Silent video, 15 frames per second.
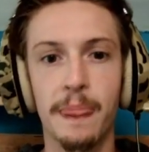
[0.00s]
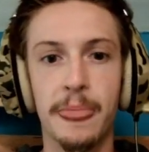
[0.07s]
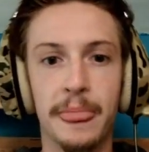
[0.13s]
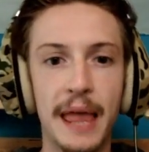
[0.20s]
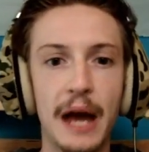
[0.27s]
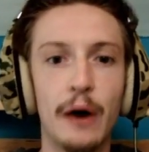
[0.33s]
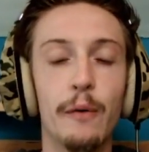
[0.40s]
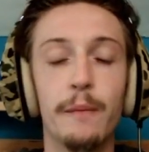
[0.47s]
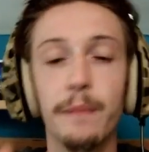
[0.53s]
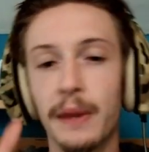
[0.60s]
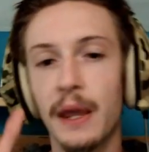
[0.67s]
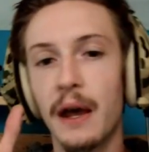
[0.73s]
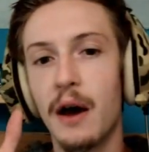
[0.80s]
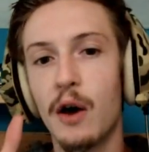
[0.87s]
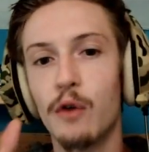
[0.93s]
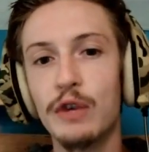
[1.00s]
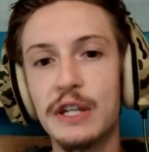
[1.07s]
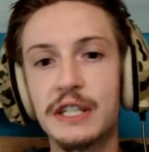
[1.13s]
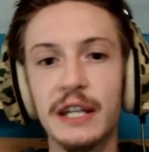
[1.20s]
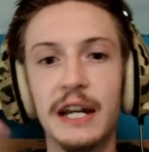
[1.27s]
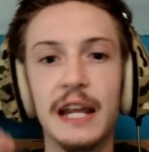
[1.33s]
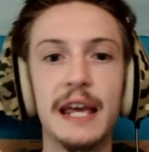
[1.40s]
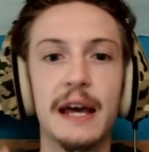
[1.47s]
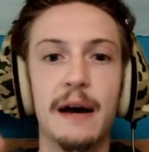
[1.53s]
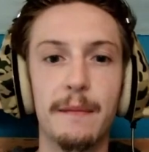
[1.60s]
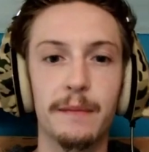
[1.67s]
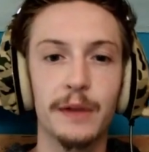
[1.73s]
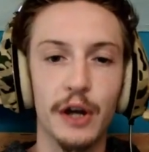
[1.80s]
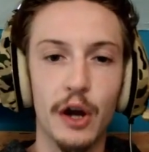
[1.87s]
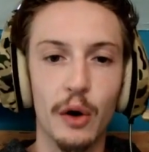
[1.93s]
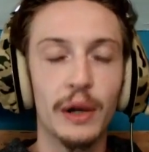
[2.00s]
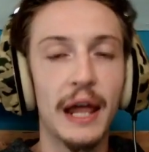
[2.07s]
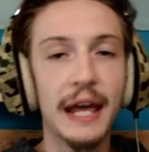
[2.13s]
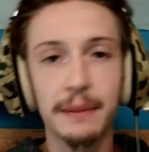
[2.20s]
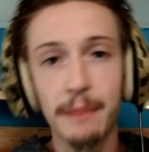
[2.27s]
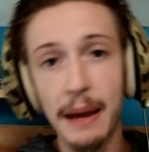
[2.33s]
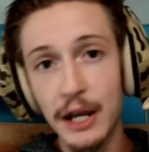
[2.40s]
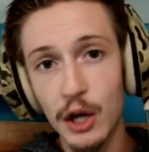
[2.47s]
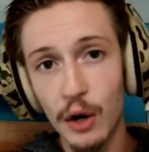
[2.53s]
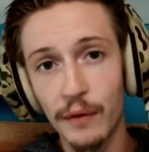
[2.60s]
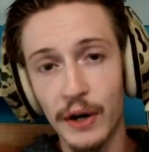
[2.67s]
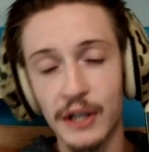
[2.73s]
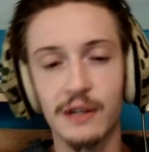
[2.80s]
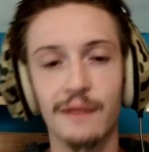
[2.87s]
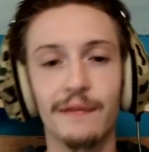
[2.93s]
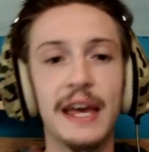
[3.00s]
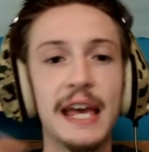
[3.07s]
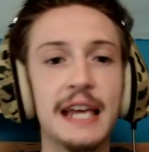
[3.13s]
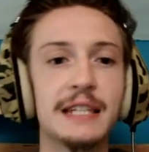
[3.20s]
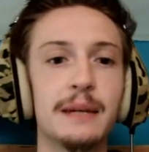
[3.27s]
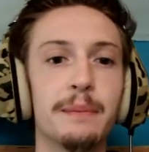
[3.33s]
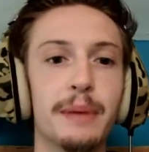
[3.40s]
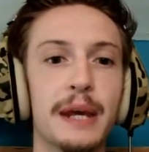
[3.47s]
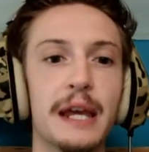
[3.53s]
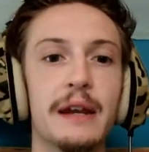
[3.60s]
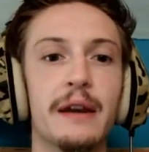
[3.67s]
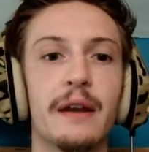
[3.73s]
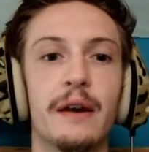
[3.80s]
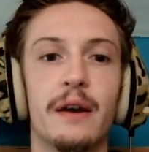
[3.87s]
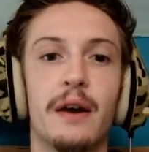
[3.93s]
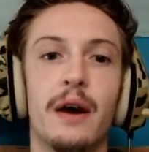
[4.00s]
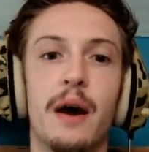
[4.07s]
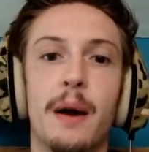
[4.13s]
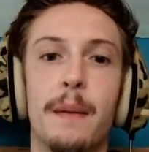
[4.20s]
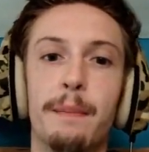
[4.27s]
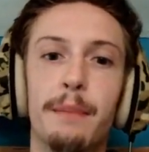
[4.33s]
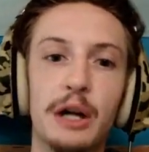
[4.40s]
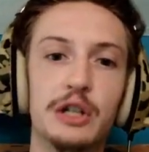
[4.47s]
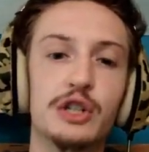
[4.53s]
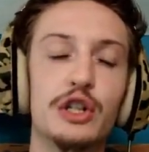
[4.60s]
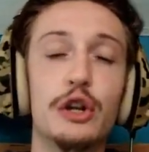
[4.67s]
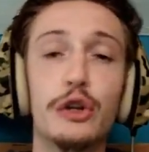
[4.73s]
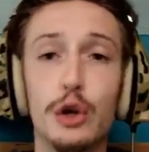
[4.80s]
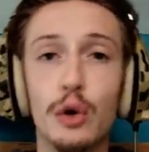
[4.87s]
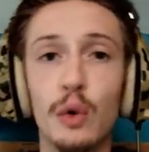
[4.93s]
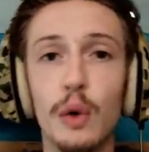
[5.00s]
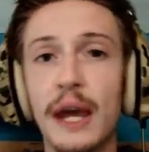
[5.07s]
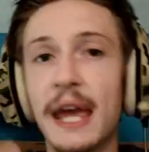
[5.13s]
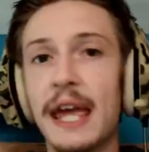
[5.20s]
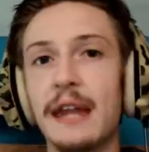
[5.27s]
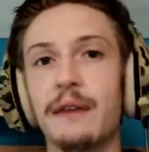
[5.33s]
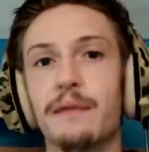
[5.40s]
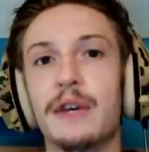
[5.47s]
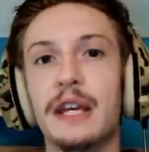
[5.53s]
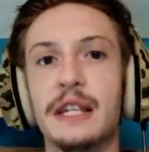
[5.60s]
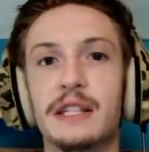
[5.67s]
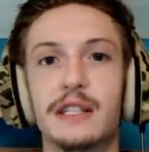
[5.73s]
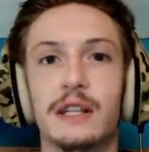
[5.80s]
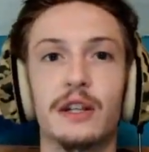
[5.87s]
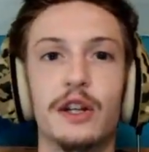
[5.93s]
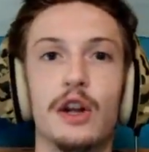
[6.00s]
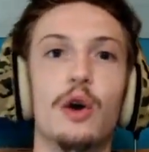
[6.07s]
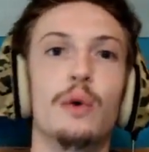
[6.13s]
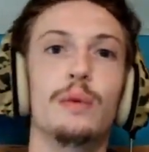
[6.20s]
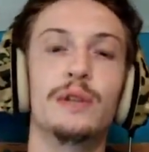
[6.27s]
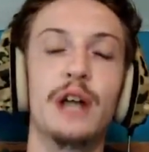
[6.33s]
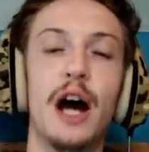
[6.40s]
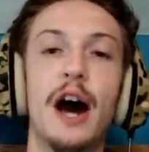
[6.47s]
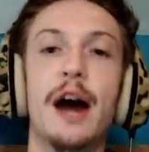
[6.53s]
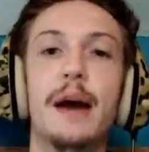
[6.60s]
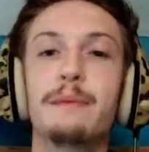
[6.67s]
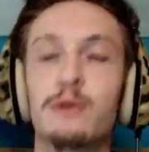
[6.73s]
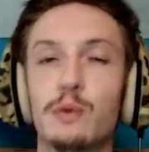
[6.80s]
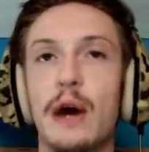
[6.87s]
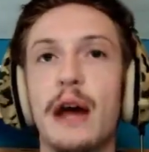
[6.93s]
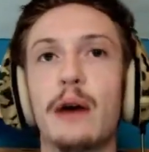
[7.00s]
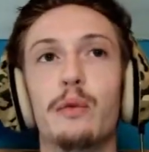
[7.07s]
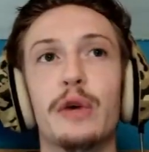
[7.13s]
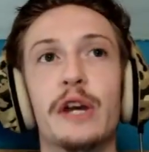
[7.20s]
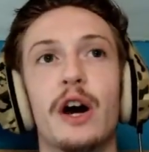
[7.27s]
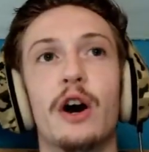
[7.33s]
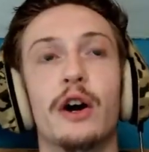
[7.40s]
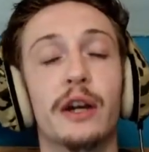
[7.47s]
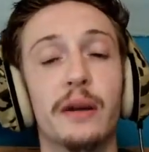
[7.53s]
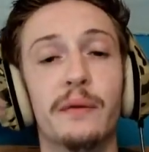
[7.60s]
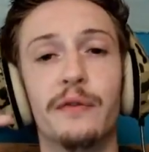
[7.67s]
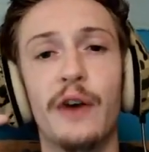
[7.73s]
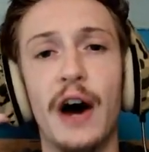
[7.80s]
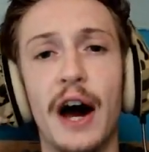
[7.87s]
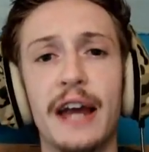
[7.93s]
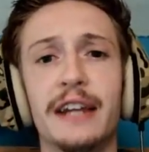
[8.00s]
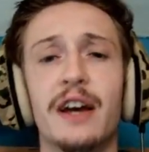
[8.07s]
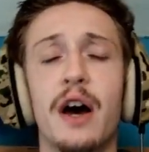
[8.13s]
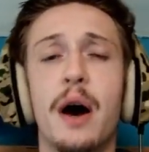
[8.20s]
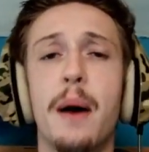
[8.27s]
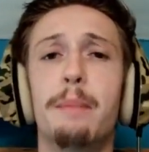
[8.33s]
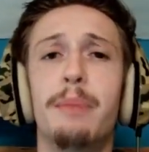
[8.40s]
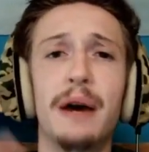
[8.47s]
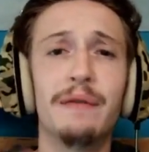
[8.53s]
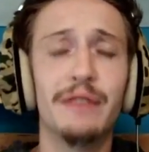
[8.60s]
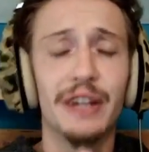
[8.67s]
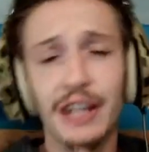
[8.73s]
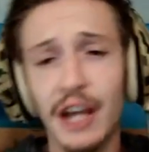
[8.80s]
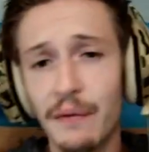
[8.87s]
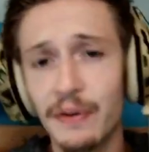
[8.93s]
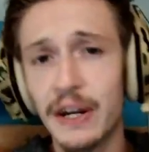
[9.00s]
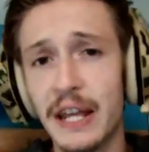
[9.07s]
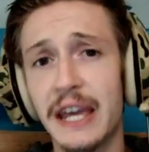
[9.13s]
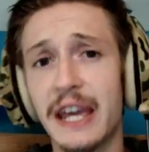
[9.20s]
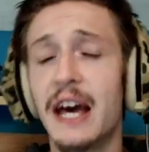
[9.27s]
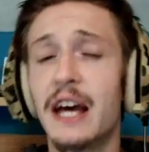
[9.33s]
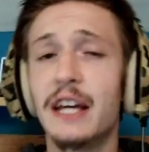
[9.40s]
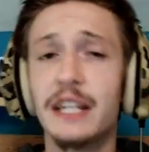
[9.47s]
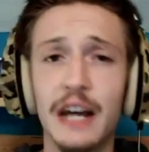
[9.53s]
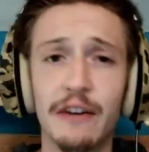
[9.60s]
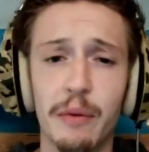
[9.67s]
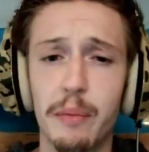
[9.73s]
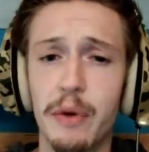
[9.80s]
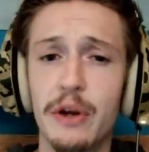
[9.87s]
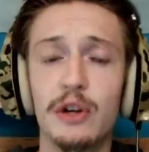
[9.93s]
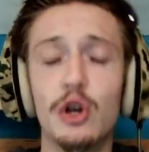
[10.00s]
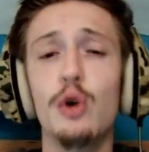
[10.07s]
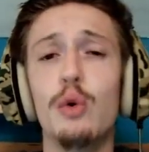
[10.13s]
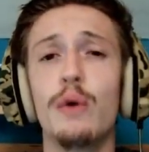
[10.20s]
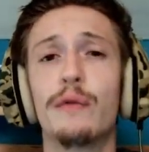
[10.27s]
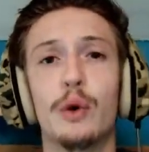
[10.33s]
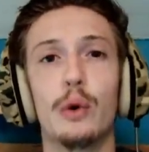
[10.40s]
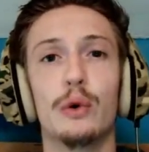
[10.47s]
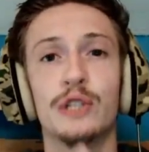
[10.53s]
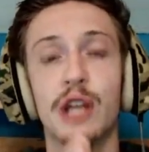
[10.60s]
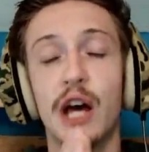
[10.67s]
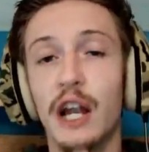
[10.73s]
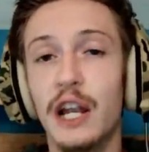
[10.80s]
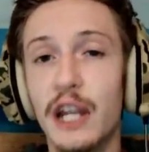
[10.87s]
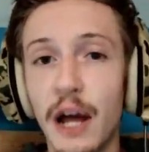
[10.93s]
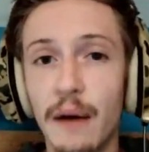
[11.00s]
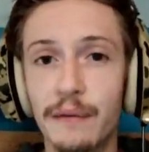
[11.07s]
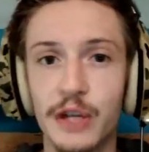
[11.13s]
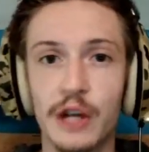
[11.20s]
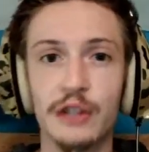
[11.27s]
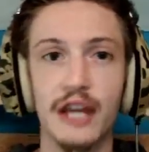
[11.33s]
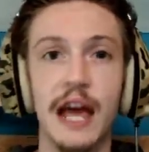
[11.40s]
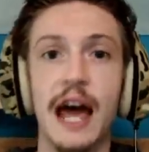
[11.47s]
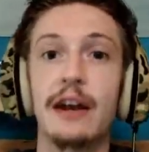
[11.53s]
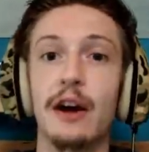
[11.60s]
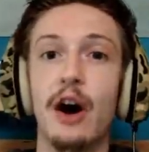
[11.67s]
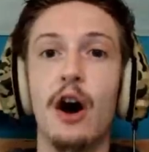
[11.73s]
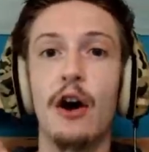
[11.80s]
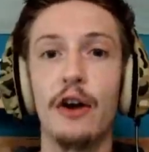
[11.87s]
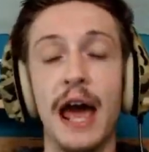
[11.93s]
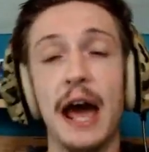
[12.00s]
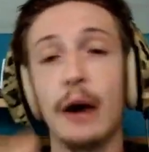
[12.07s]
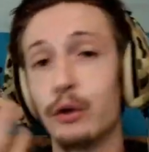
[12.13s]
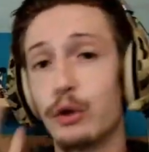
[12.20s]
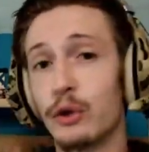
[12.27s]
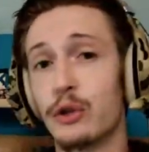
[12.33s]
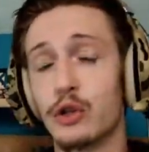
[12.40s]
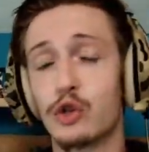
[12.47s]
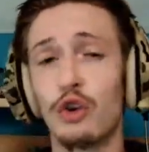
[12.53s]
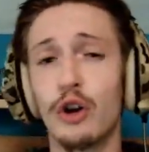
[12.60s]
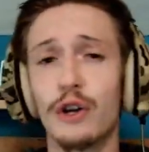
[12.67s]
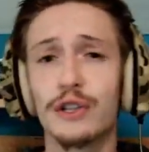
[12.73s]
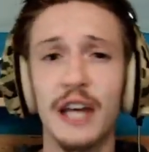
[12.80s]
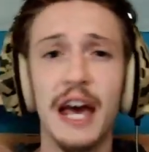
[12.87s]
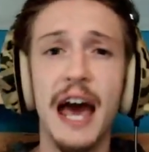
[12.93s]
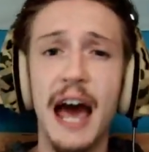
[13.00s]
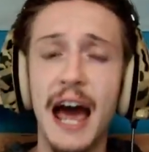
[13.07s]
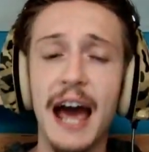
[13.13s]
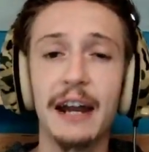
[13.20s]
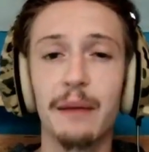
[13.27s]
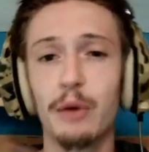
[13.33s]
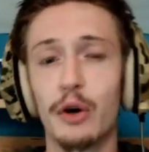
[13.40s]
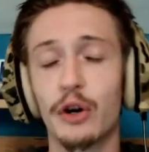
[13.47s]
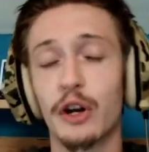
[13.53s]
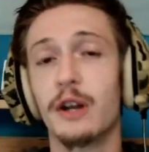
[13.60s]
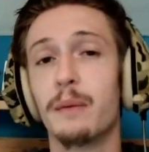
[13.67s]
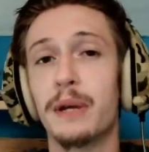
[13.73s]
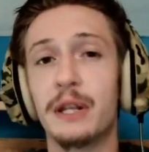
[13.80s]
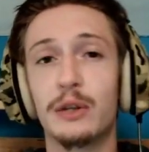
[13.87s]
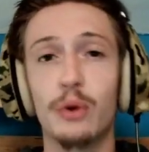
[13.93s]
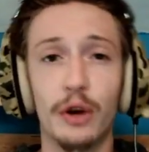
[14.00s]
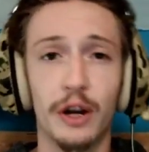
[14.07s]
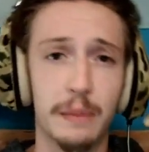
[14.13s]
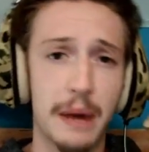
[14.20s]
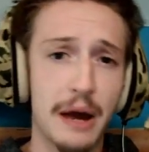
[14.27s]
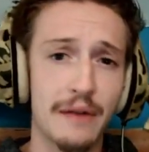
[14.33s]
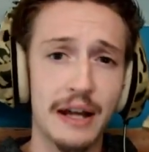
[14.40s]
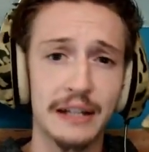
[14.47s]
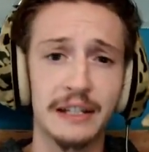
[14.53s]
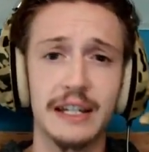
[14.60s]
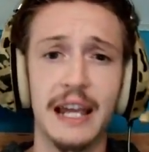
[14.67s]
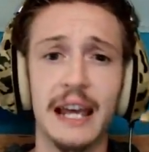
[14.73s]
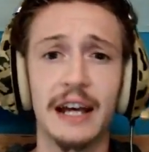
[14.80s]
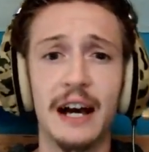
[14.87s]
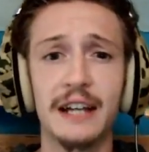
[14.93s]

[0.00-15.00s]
Now, recently, like many of us, there isn't been much to do in these, times where we are confined by the lovely government, who of course loves us and aren't out to destroy us. And I'm not going to be talking about that today, guys.